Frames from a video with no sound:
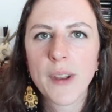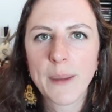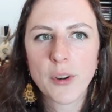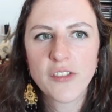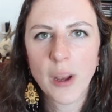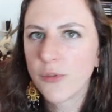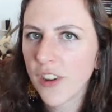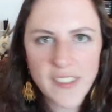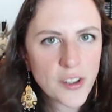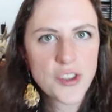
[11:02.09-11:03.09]
but I'm
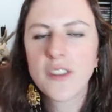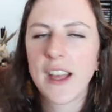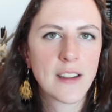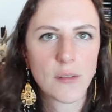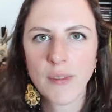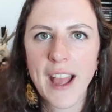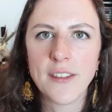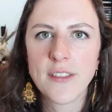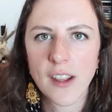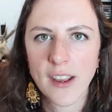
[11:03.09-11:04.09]
just going to do that little
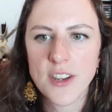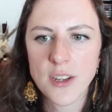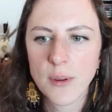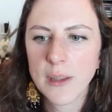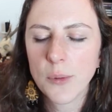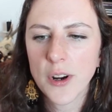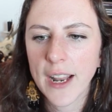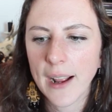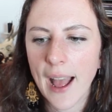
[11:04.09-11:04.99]
round that I do in the morning.